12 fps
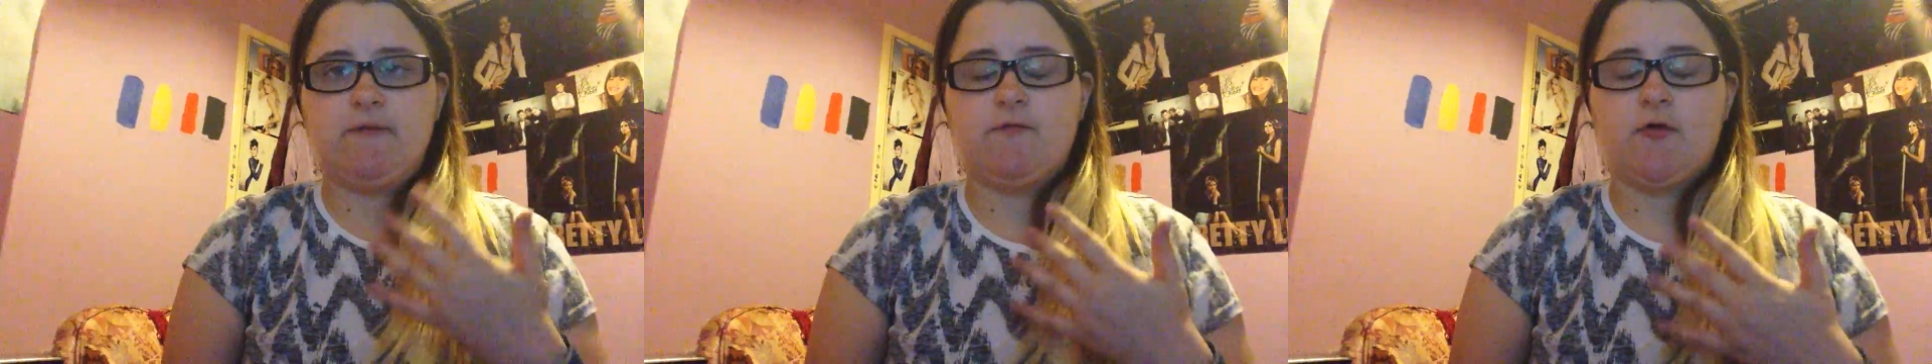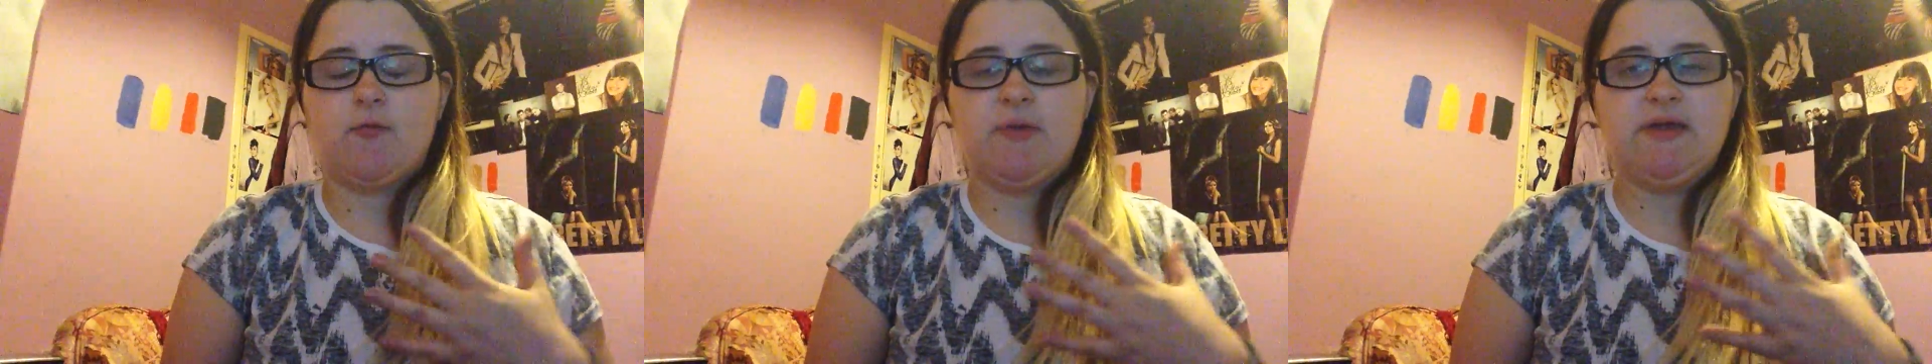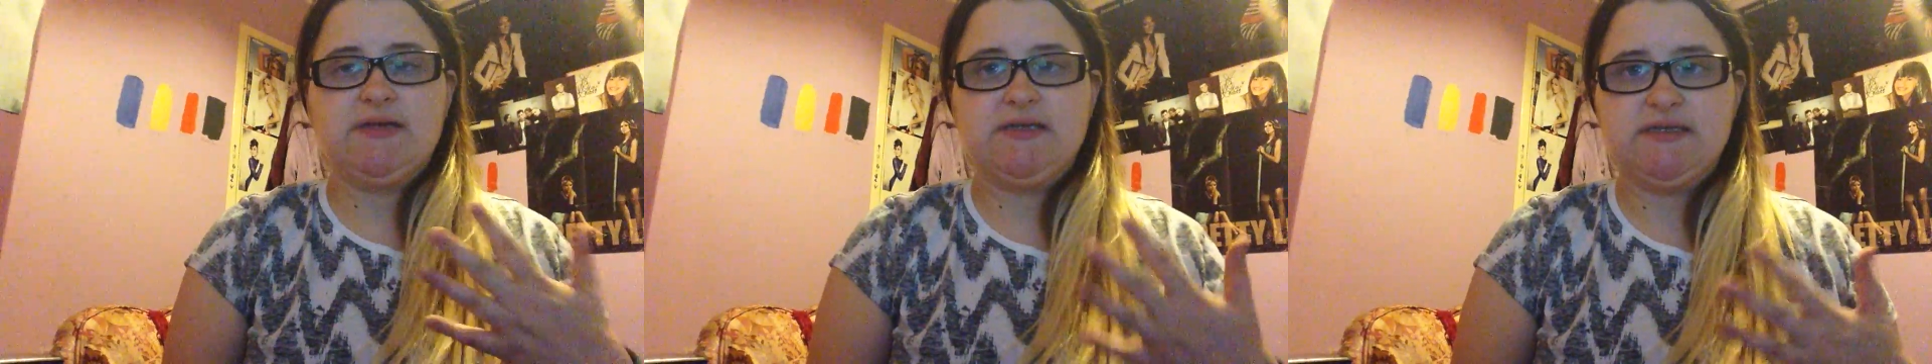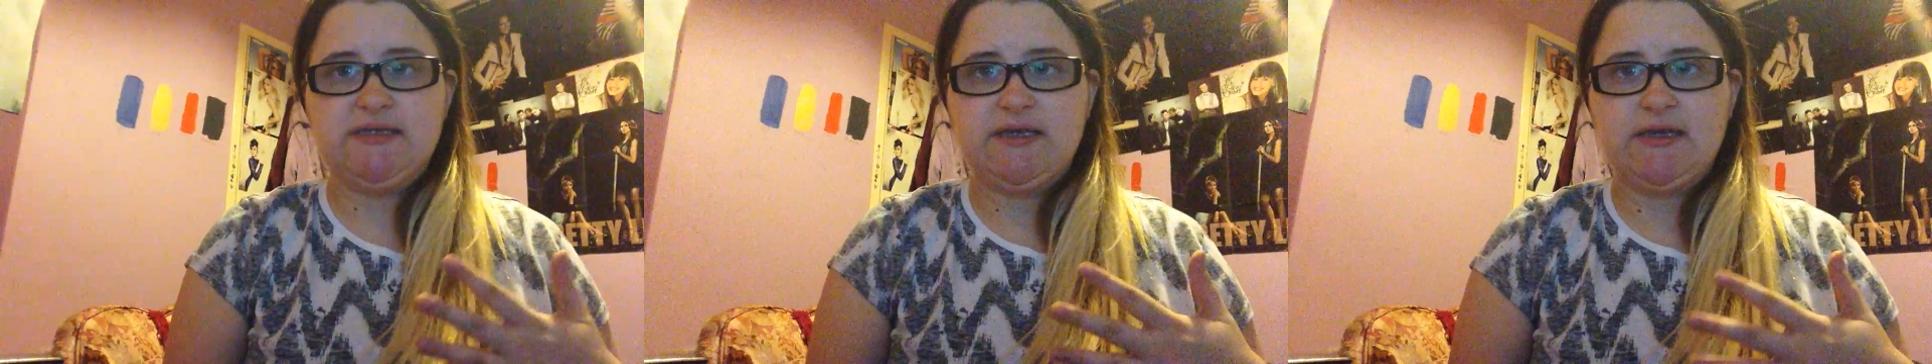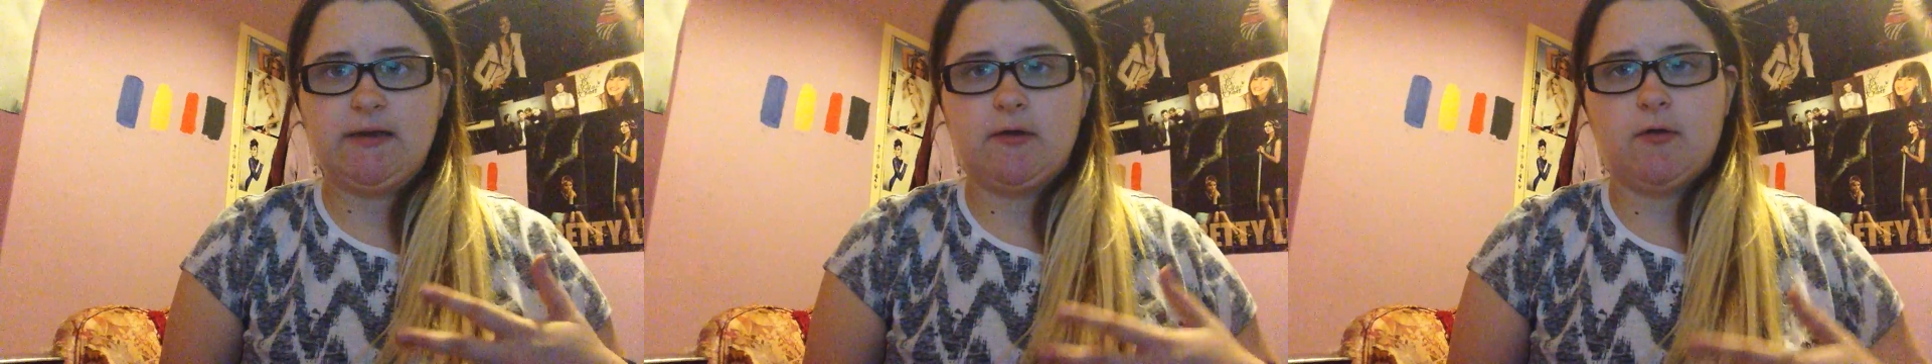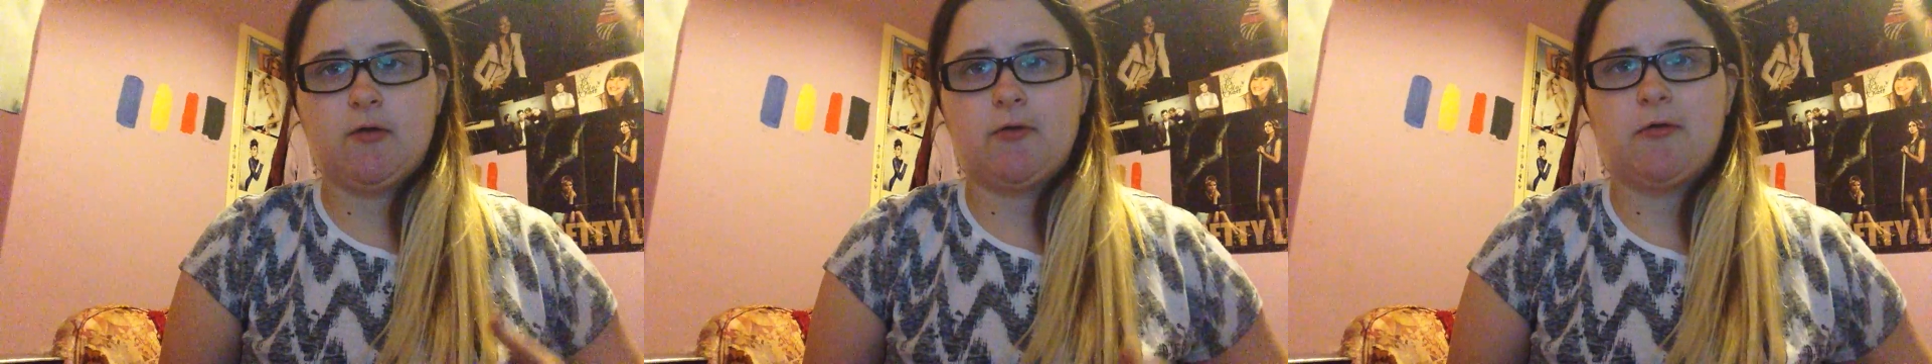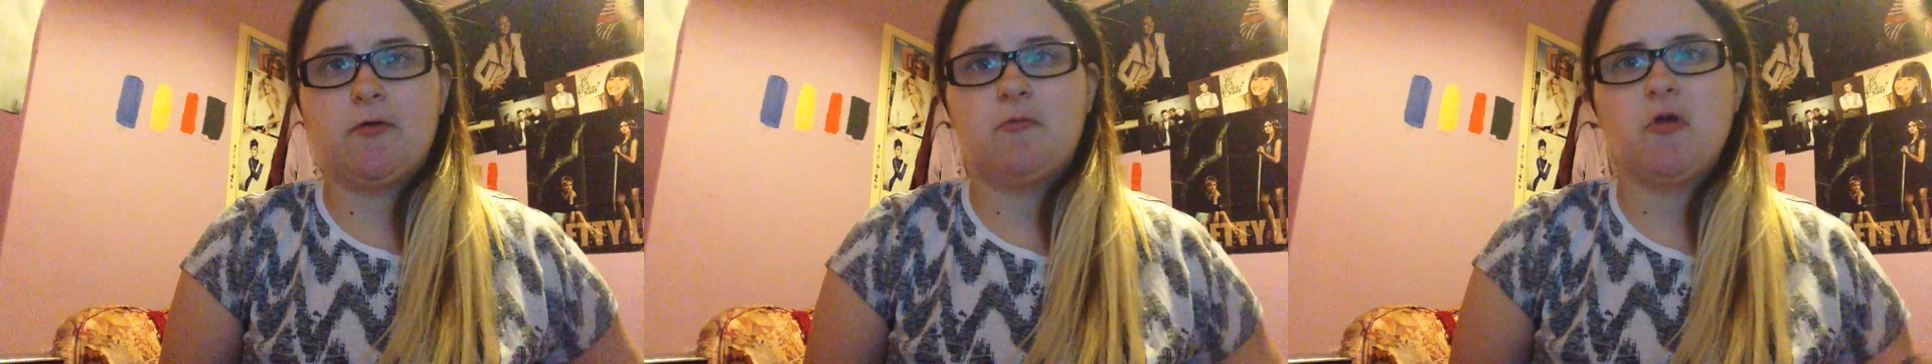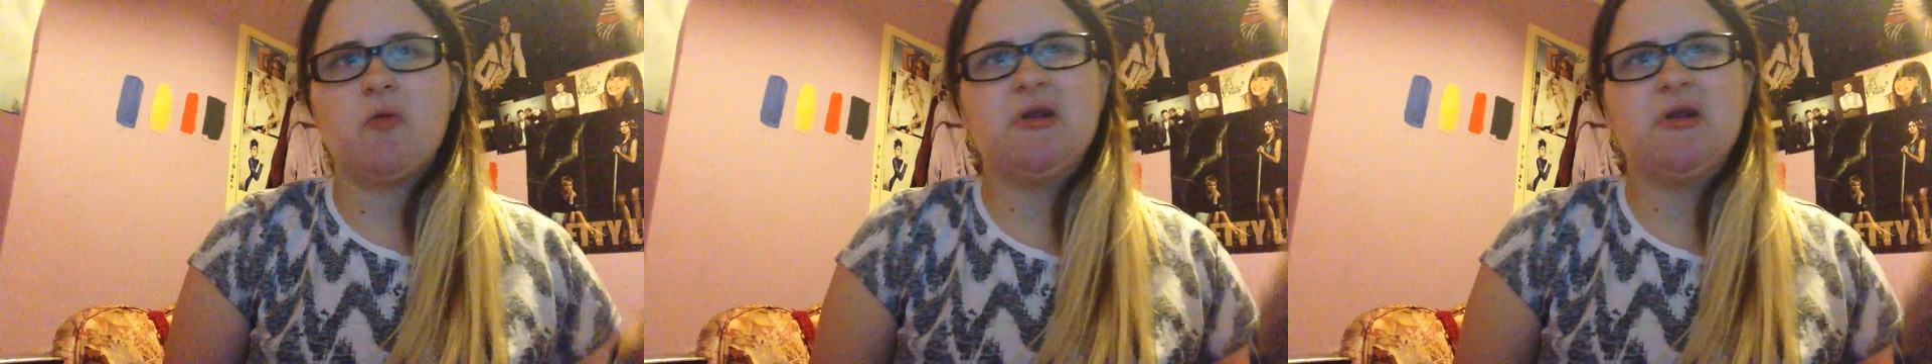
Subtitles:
to feel a bit dizzy. Well,